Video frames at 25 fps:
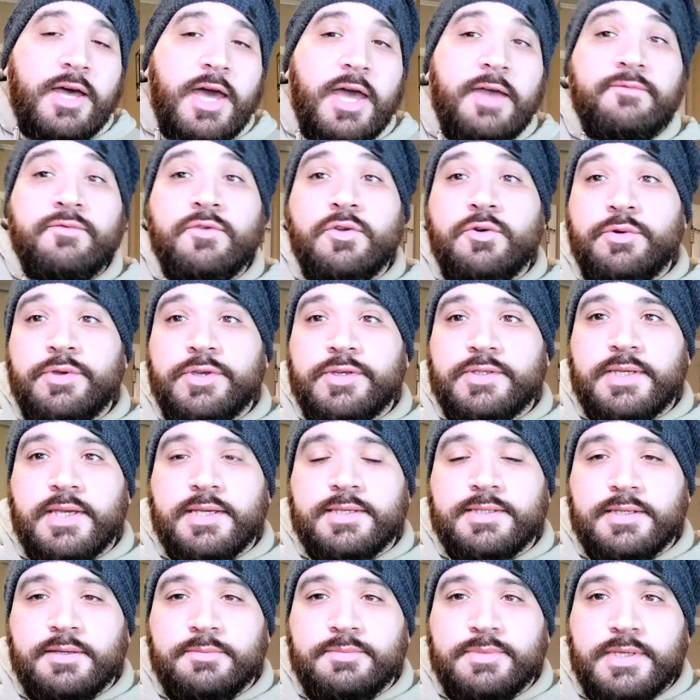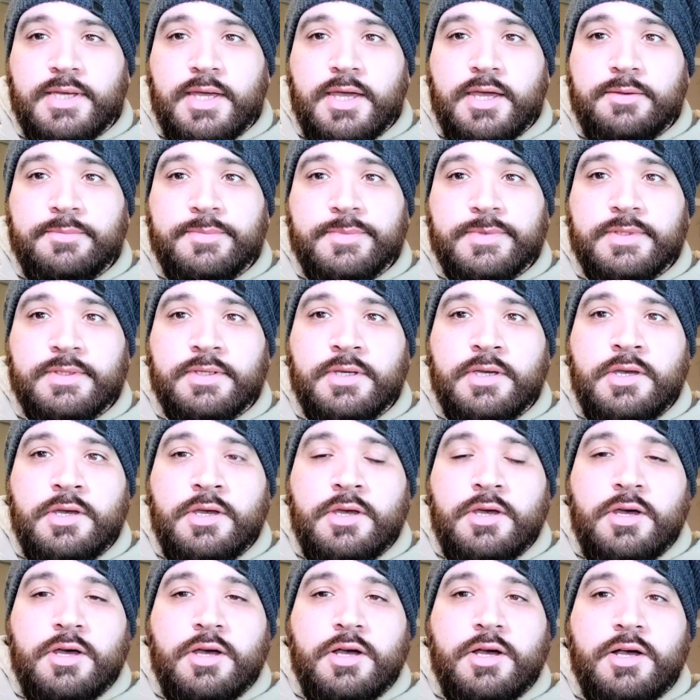I've noticed that sometimes
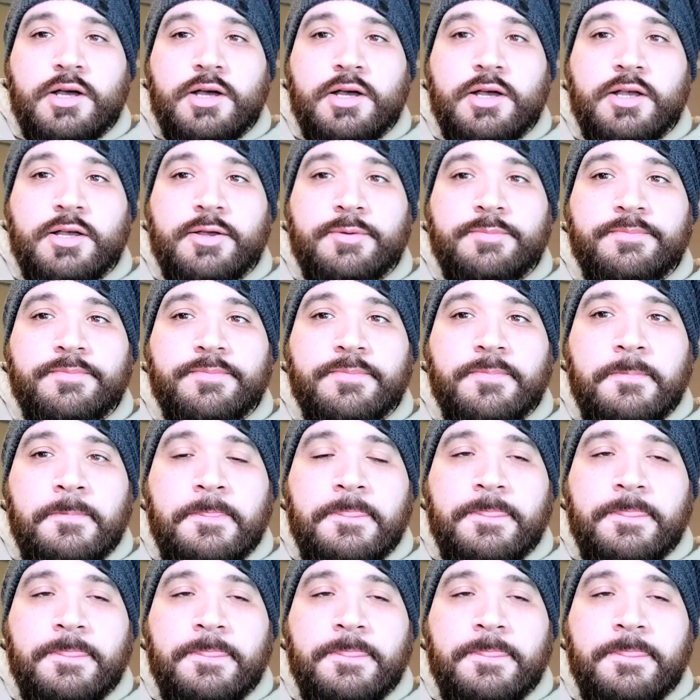um,